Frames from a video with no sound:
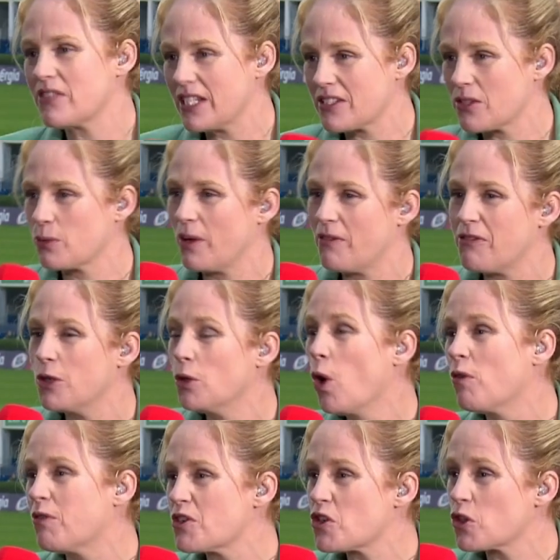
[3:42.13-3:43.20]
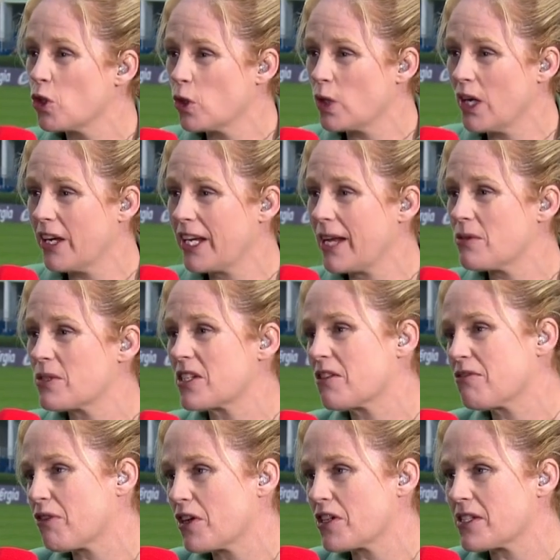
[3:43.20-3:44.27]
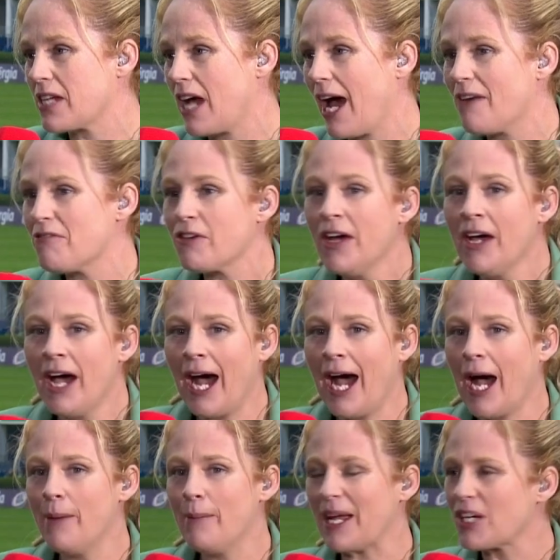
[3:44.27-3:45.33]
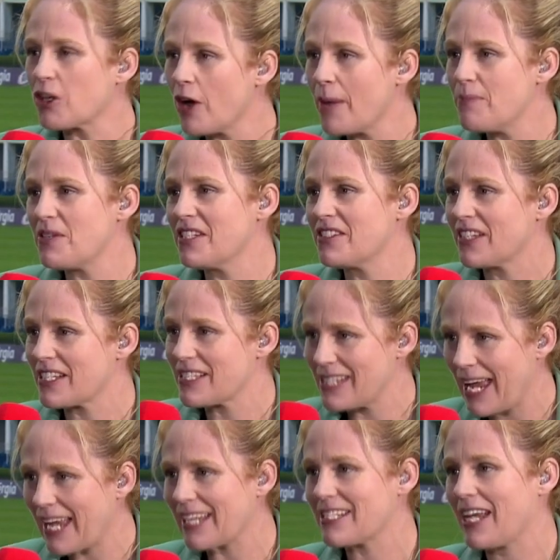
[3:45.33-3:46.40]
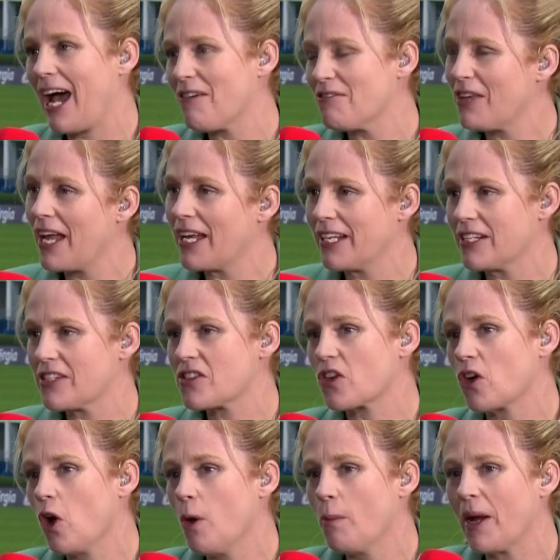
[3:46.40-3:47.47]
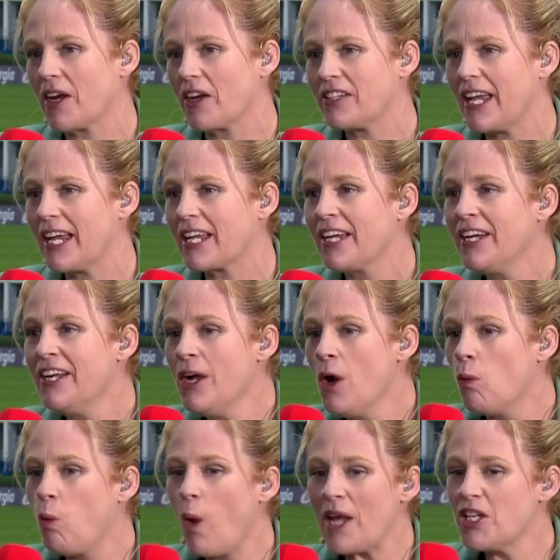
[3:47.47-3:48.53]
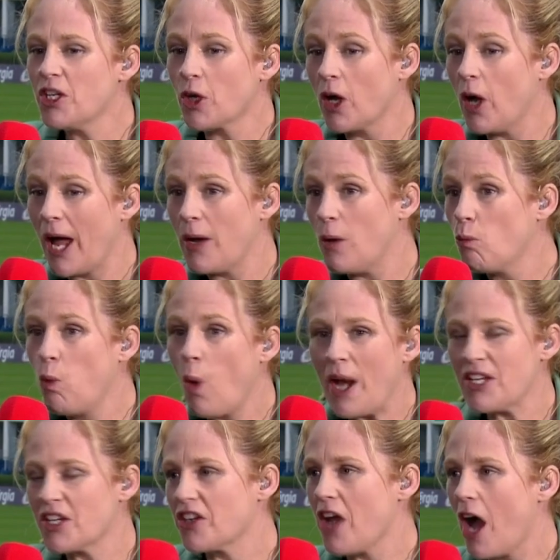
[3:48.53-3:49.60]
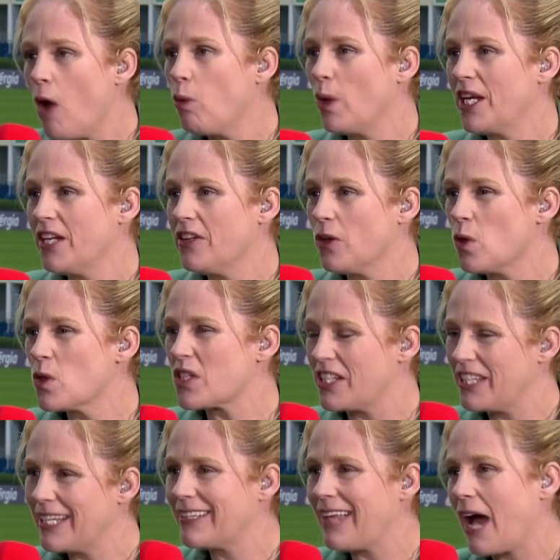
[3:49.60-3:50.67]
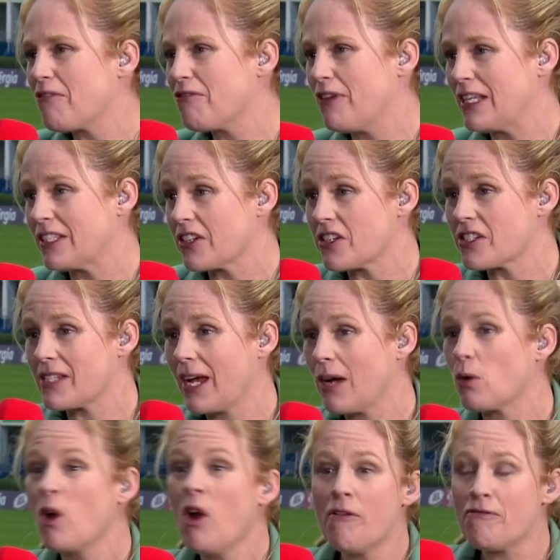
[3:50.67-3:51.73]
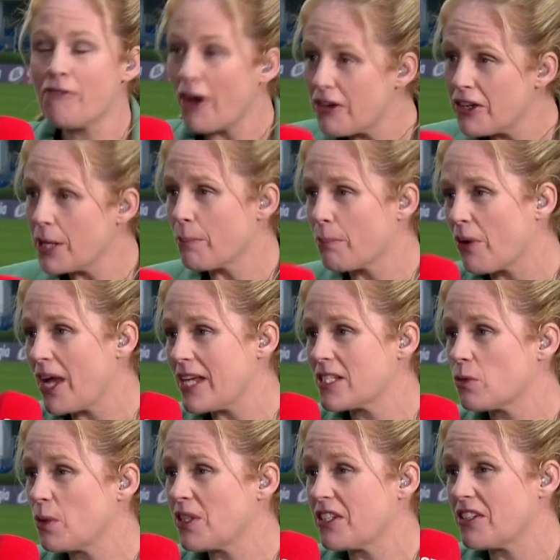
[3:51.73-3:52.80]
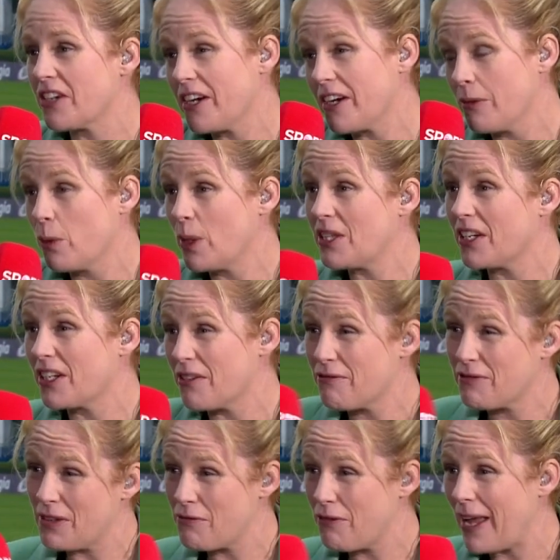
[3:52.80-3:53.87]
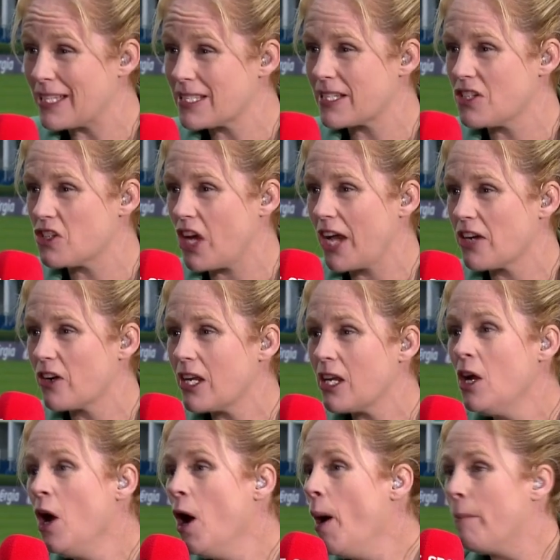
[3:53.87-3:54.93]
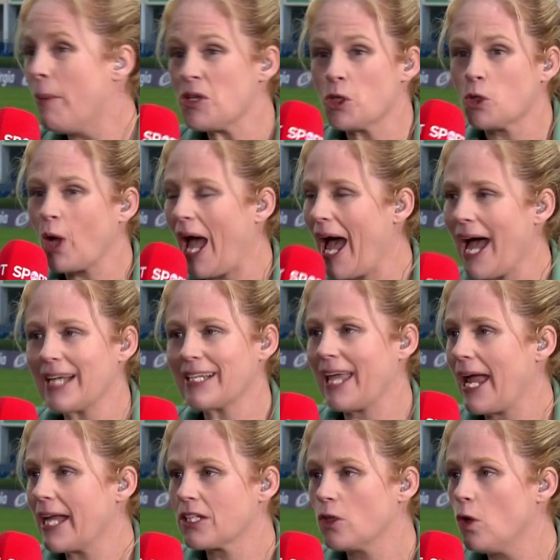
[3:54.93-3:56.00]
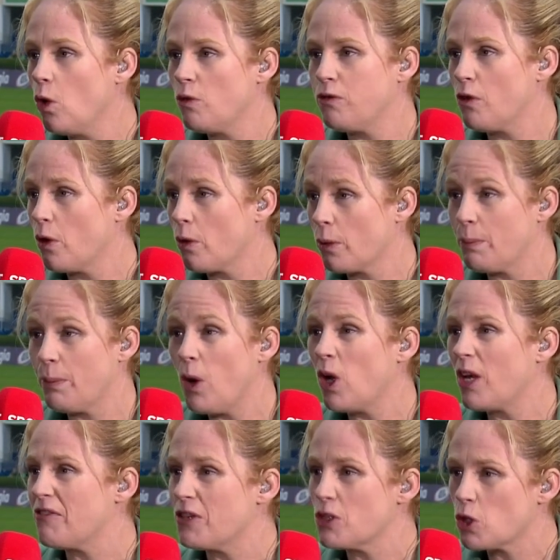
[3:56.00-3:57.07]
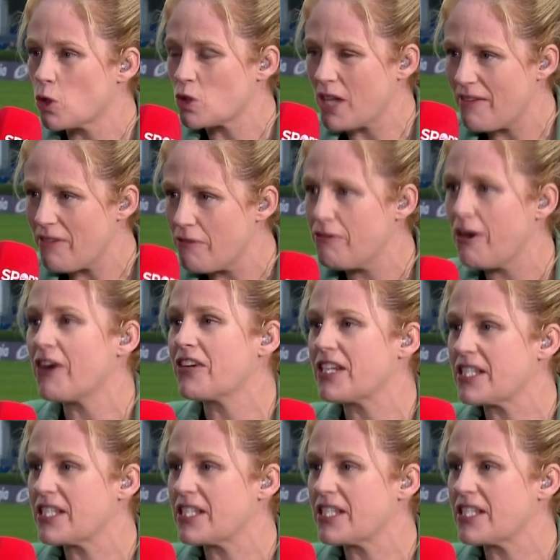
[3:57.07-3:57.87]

it, a few overthrown line-outs in the first half. It crept into the second half then in the scrum, and I think when you're not winning those, I think that filters down. Very impressed with their defence in general, but you can't get go-forward ball if you don't have a very